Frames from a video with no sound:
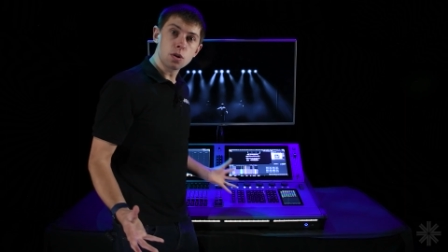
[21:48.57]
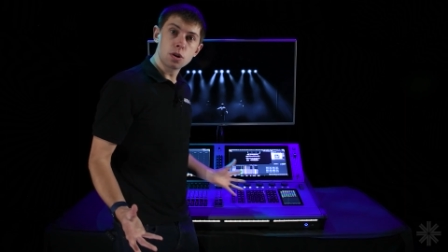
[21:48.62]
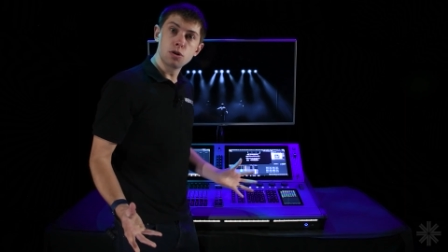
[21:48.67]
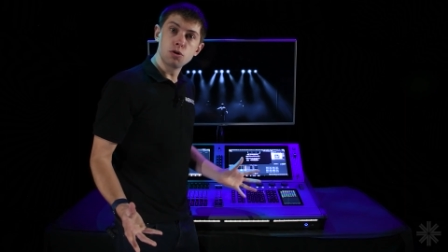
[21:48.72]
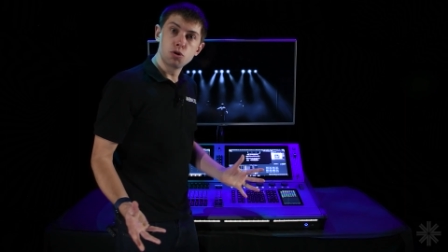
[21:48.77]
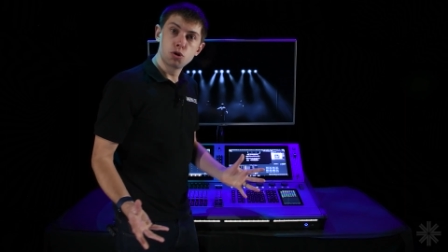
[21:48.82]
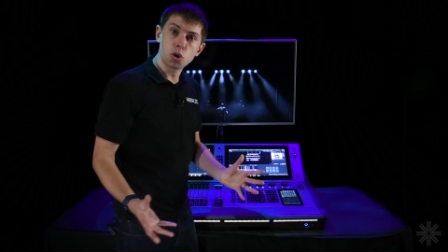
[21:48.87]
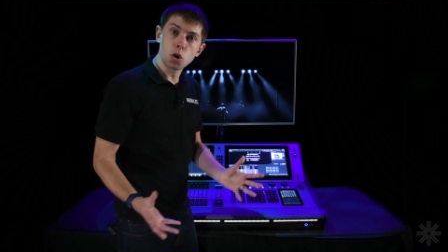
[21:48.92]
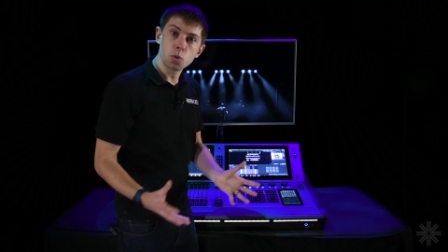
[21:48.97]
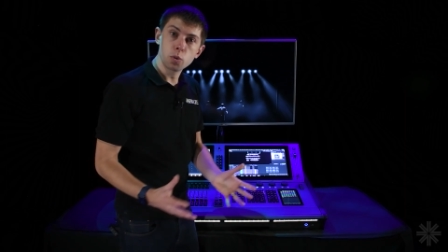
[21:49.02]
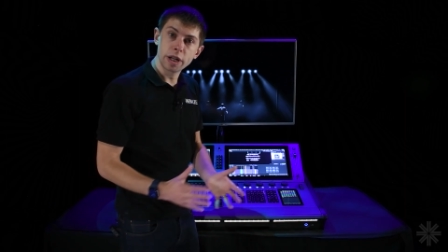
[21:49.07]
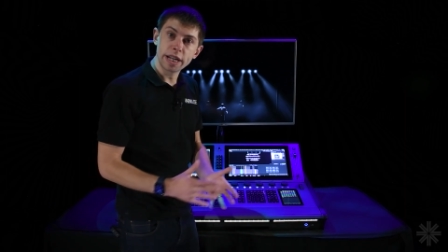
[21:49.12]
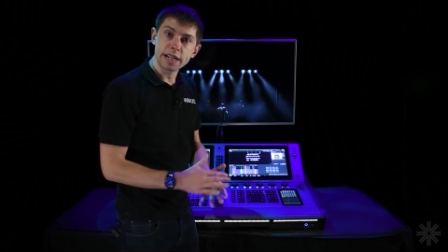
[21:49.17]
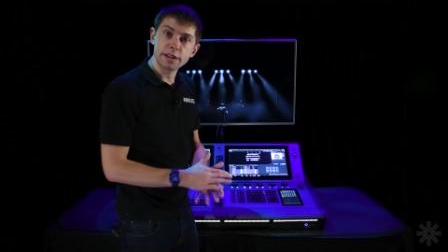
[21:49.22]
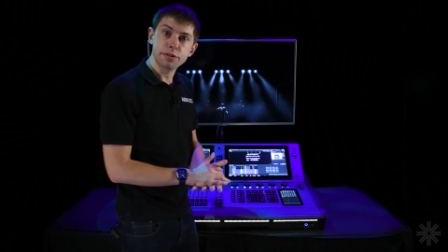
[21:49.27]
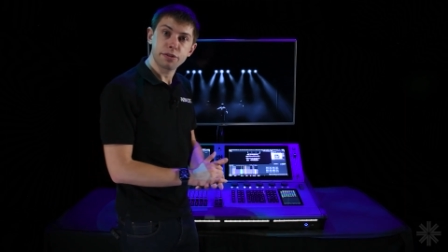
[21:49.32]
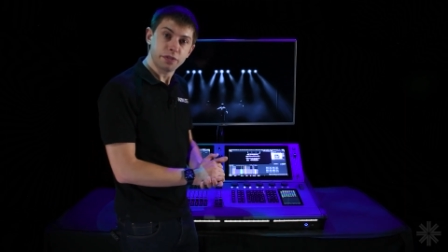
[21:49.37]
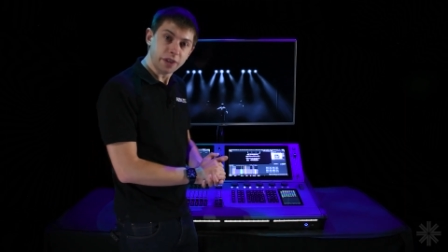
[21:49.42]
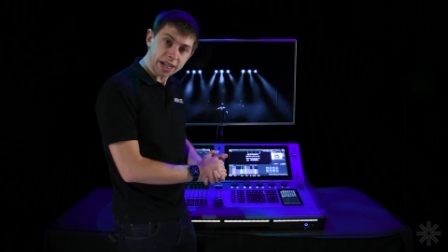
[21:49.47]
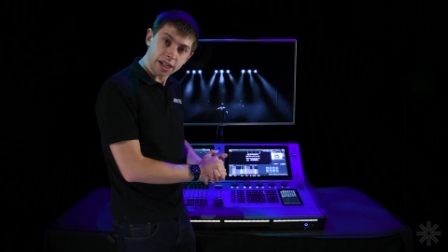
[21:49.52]
controlling
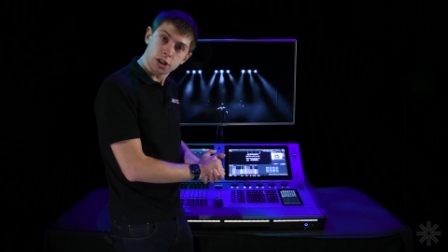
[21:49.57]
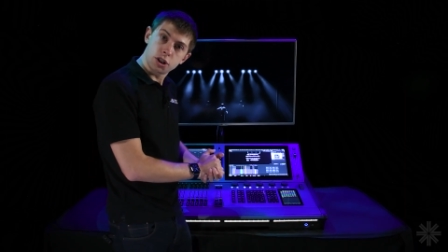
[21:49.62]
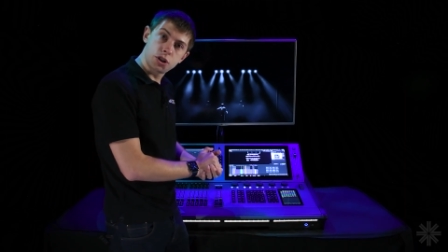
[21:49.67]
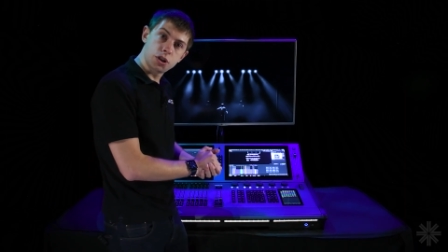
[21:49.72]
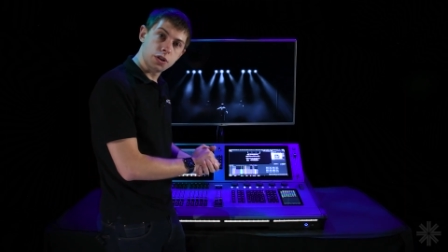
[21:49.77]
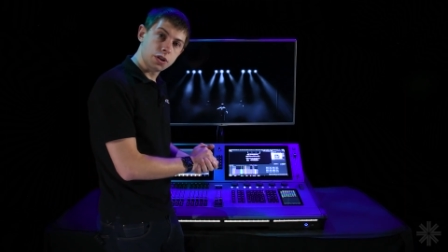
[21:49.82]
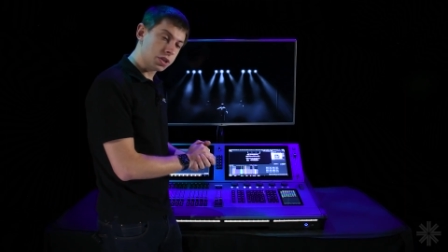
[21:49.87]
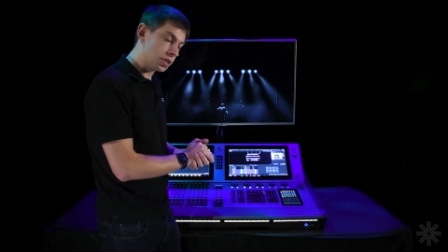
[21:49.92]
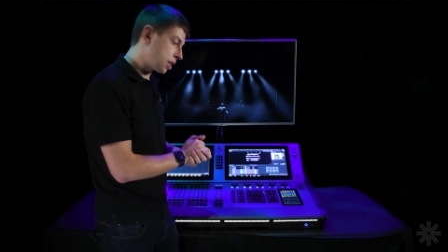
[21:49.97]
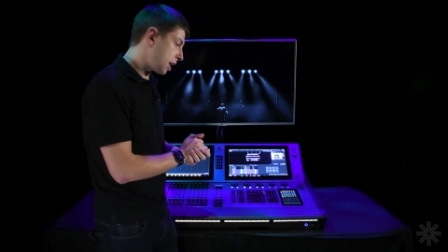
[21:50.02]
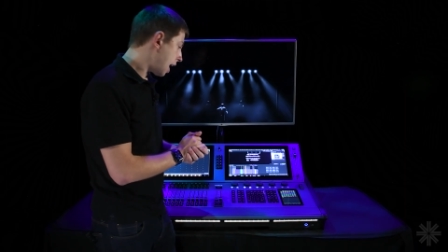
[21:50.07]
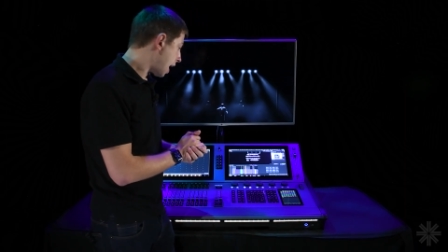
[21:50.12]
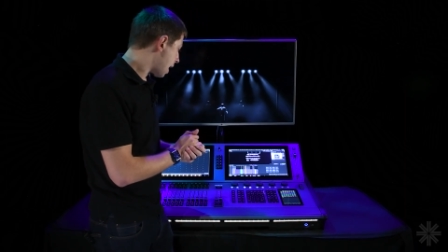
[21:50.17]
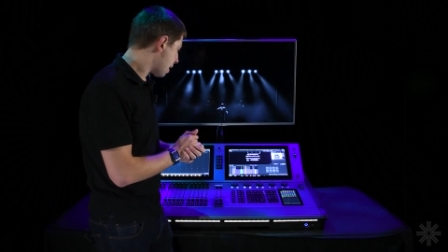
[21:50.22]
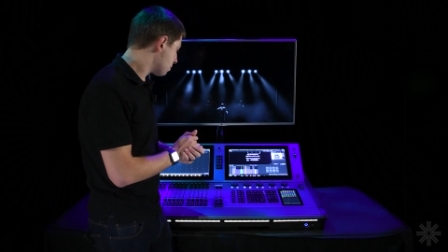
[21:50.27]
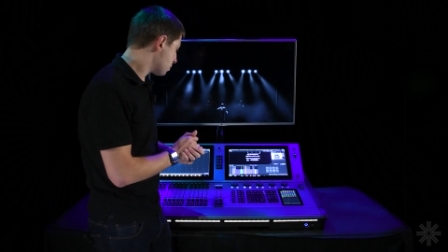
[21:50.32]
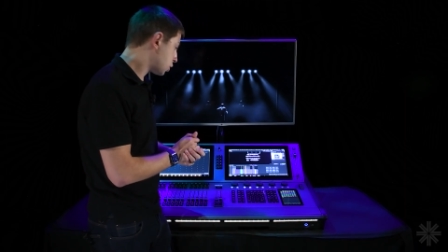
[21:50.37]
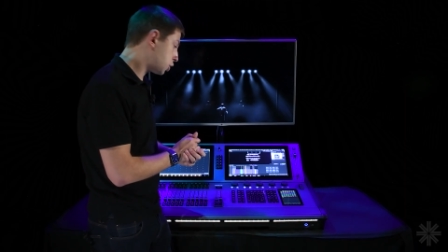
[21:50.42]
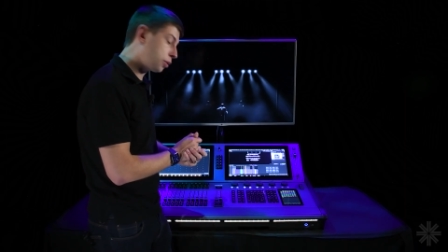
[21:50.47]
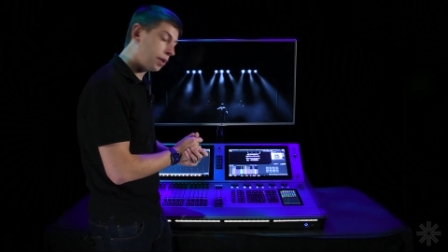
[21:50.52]
fixtures
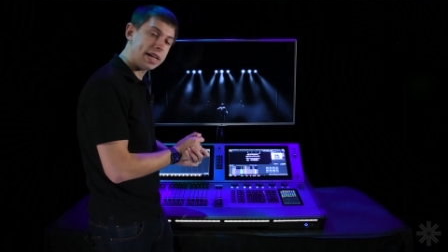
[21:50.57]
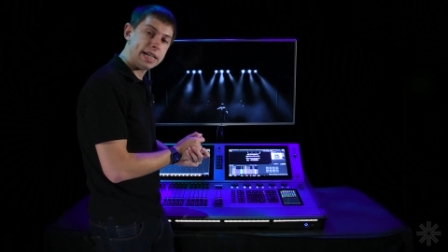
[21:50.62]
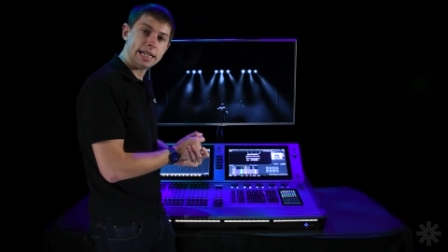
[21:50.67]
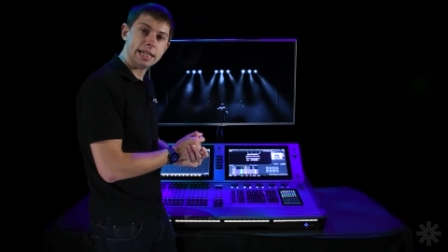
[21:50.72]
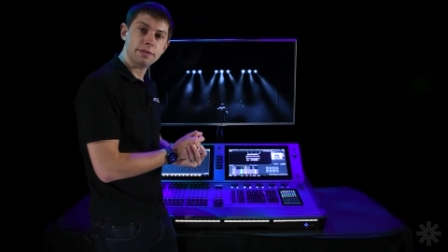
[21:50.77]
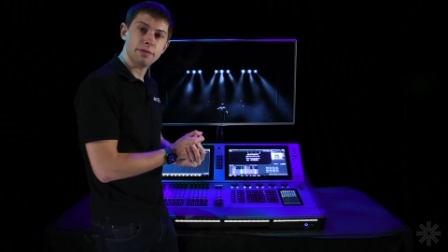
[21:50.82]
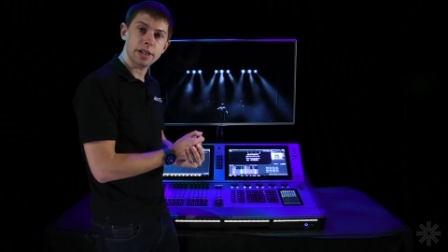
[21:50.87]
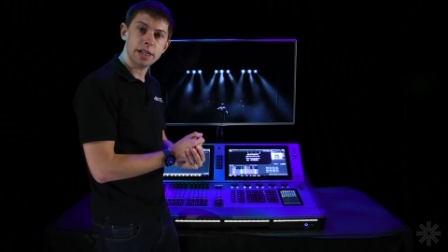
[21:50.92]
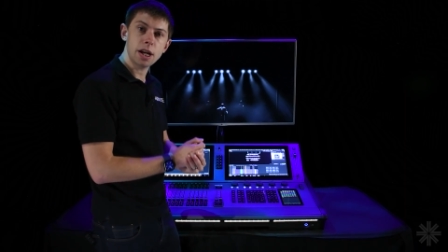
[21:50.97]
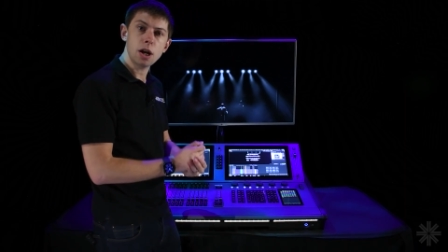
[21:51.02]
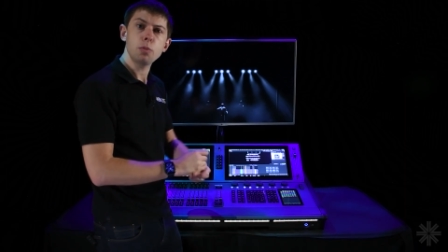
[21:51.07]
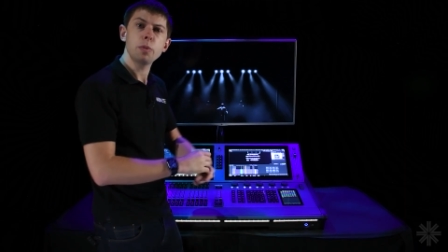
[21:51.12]
training video.